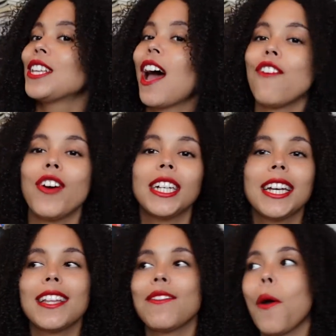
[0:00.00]
I read
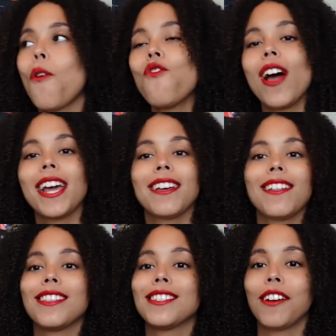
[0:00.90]
it right
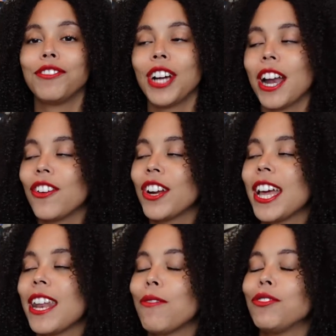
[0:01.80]
at the start of January
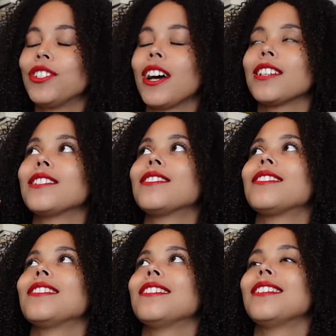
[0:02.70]
and it was
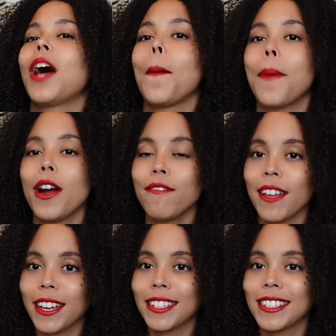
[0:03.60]
just
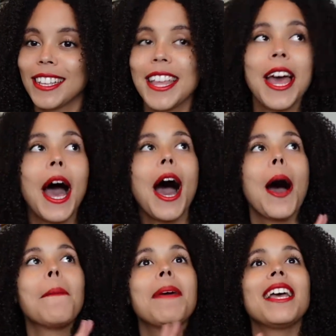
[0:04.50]
perfect,
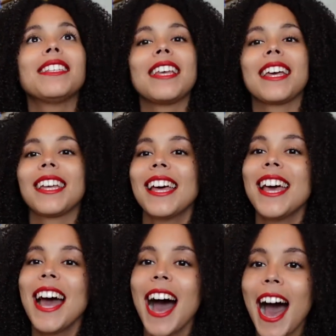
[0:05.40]
amazing.
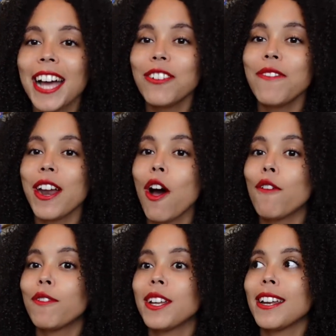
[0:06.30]
I don't very
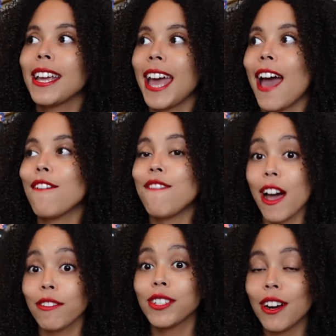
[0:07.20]
often get
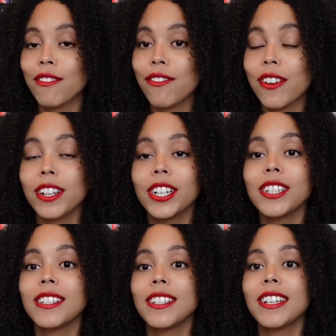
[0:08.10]
five star
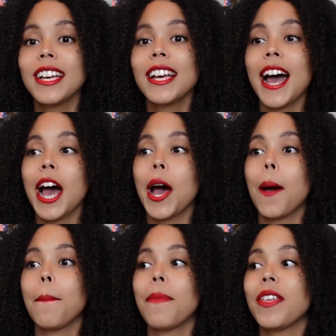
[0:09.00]
thrillers.
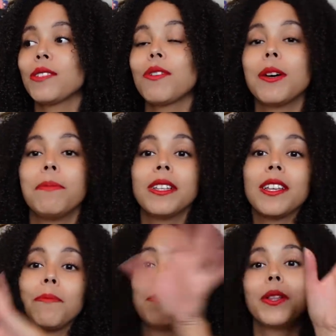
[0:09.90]
Um, this one
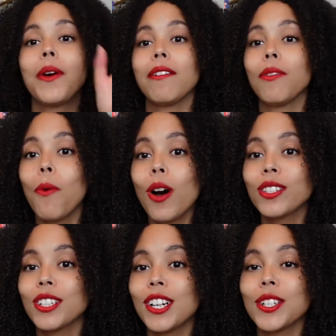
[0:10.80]
completely blew out the
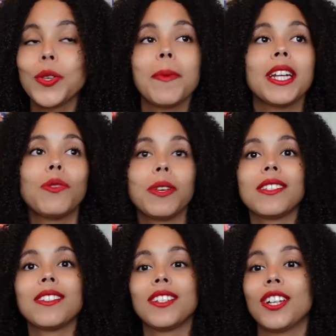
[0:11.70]
water, so many
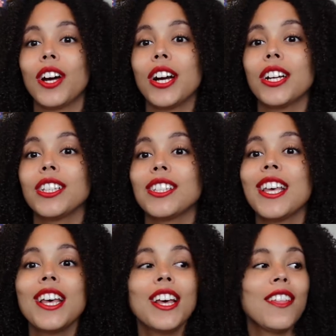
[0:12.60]
twists and turns,
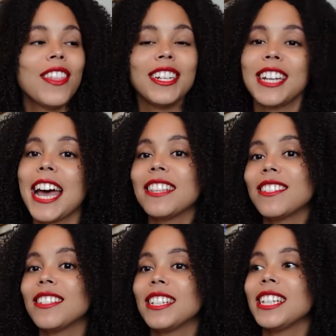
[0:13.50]
the
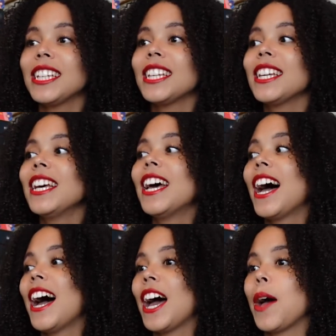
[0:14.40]
intensity,
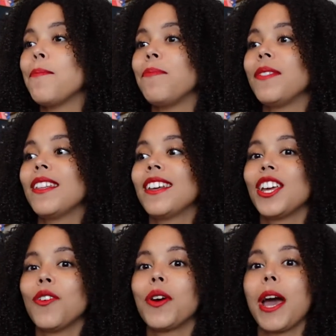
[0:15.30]
um,
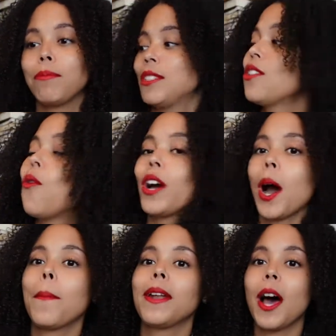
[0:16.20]
you know, kept going
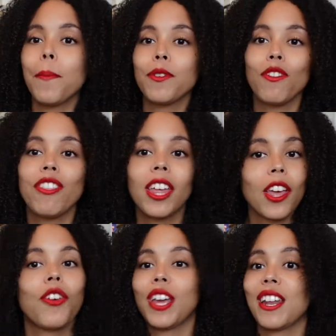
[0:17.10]
up and up and you think
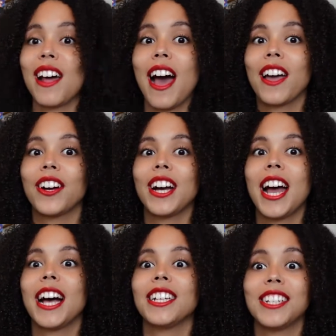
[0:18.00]
it get higher,
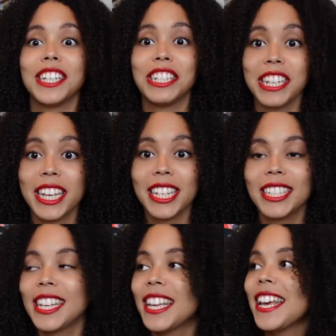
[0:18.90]
and it
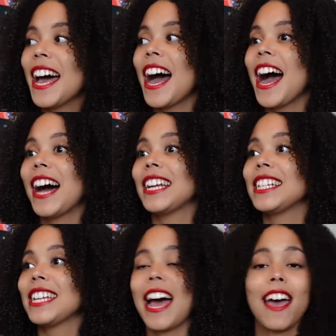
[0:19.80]
did.
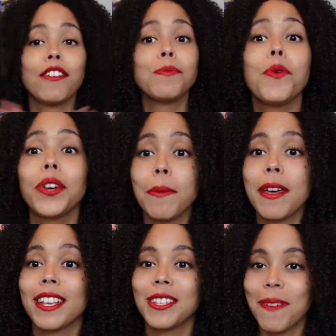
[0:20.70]
And I have spoken about
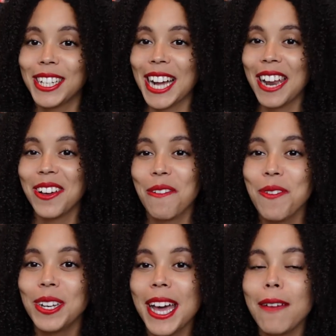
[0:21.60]
this on my channel a
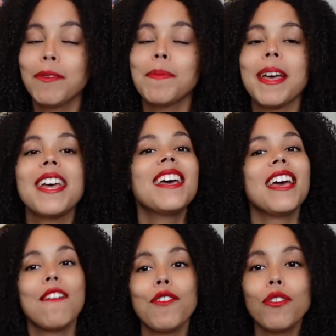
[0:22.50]
few times, but
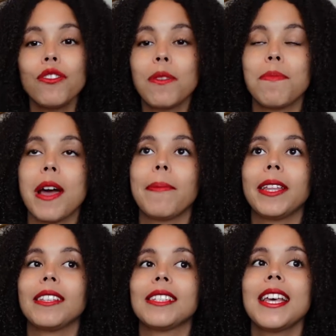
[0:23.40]
if you don't know the
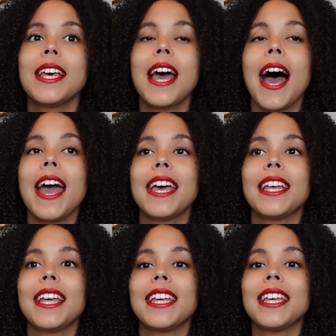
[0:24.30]
premise, it
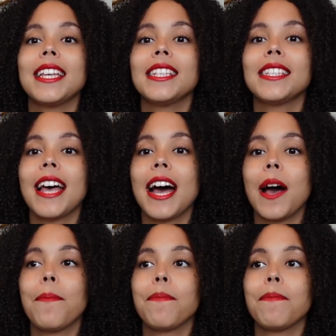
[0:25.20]
is
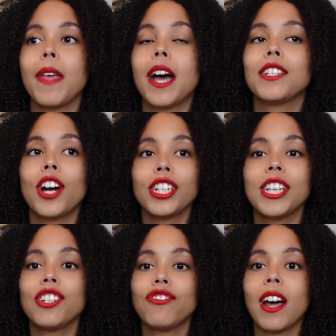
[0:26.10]
um,
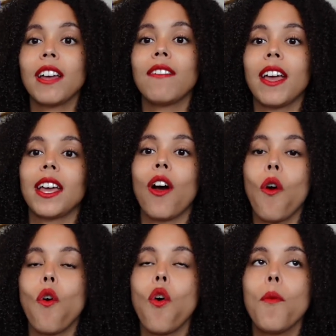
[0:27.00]
Darcy's driving
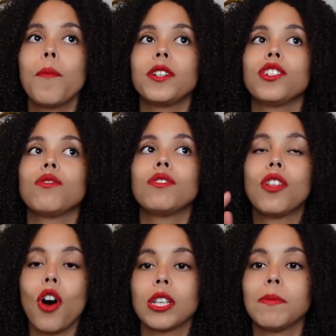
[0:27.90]
home, she's going to the
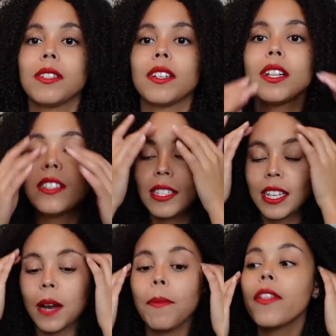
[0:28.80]
hospital to
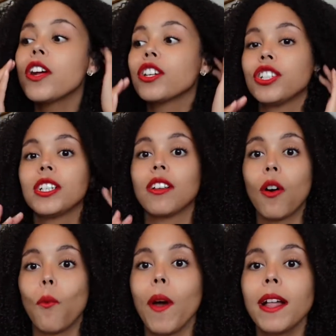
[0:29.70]
see her mother because she's
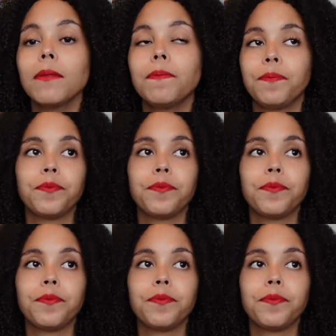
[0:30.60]
unwell,